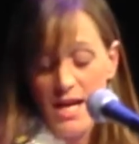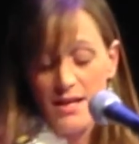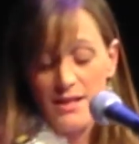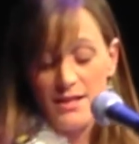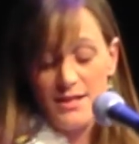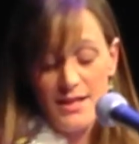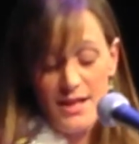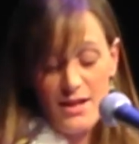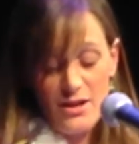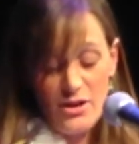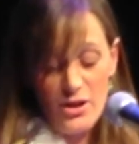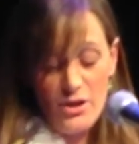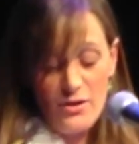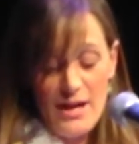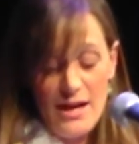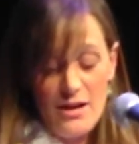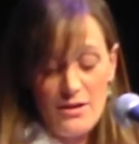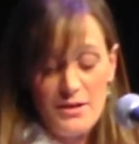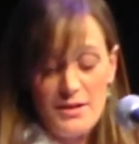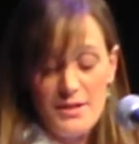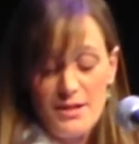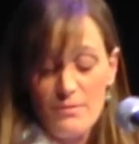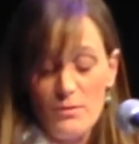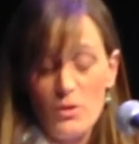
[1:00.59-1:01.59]
centered
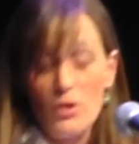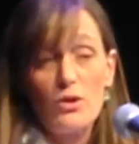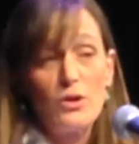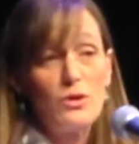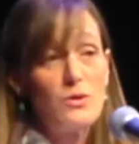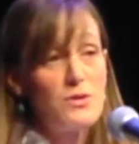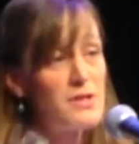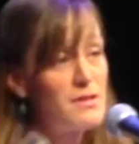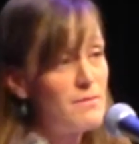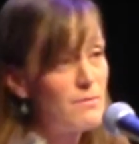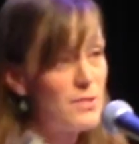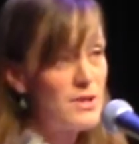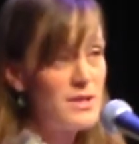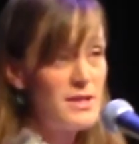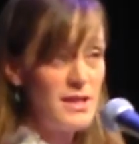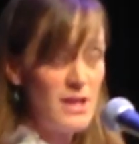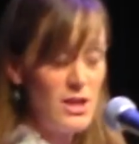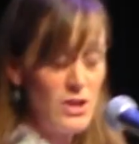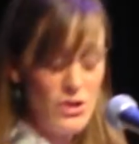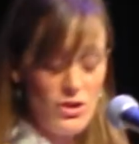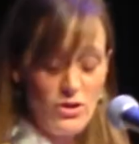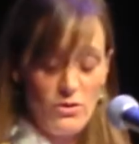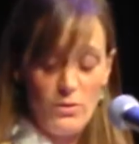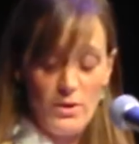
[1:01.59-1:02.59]
around some gruesome
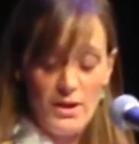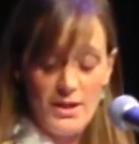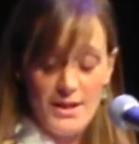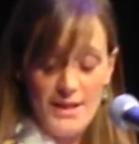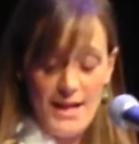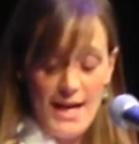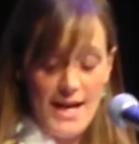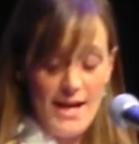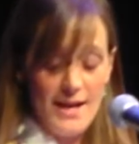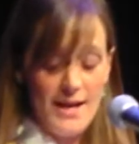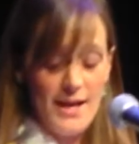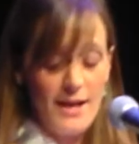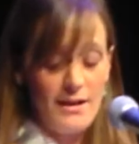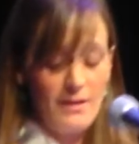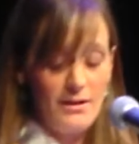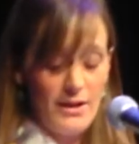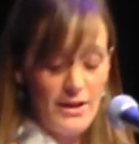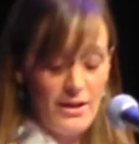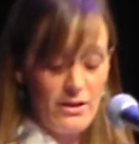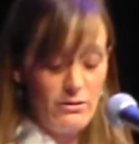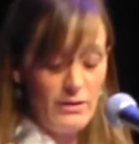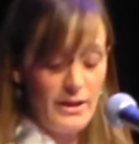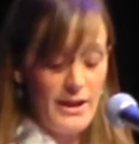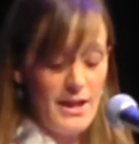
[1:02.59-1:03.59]
procedure where Dad had
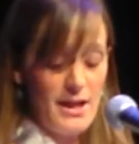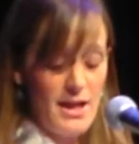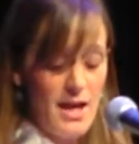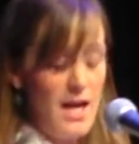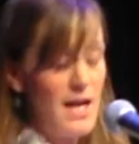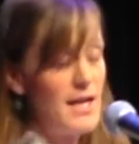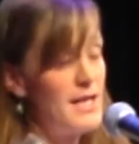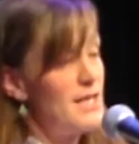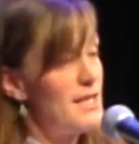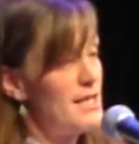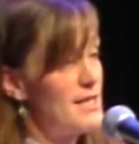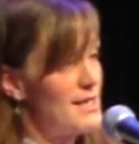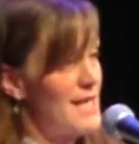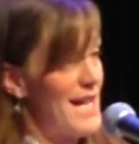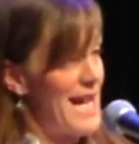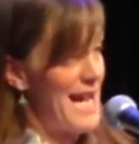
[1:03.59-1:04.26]
literally gotten his